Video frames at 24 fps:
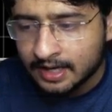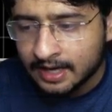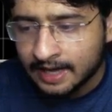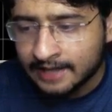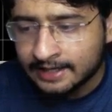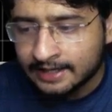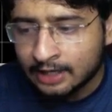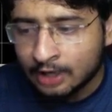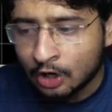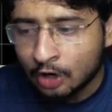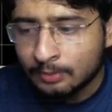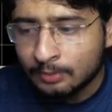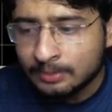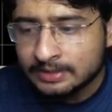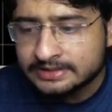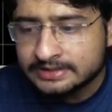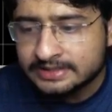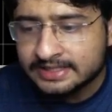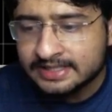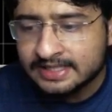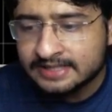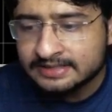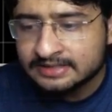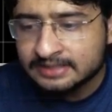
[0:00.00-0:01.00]
And how much
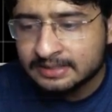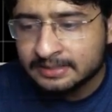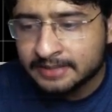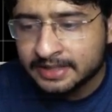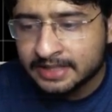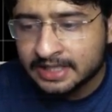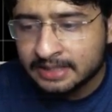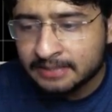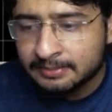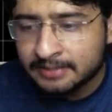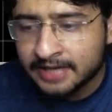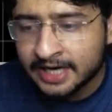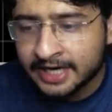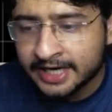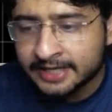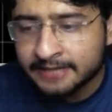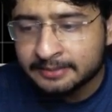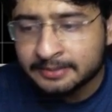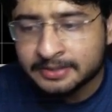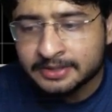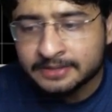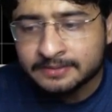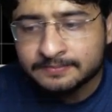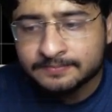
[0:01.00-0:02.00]
area is remaining
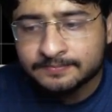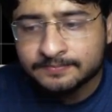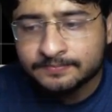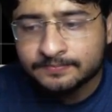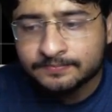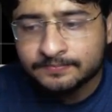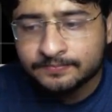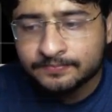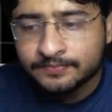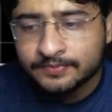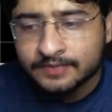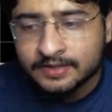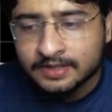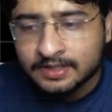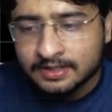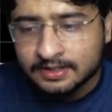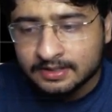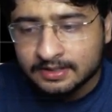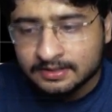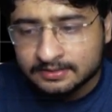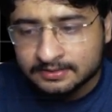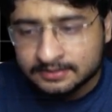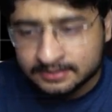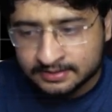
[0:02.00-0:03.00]
behind me?
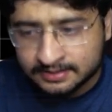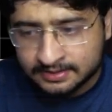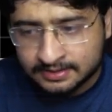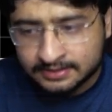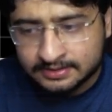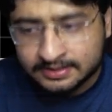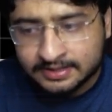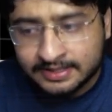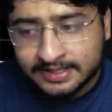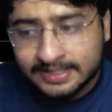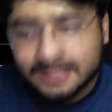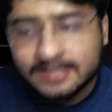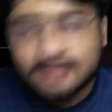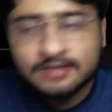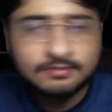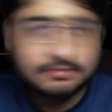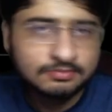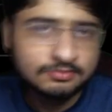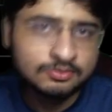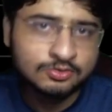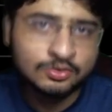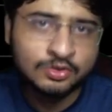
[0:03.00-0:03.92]
This is a 3,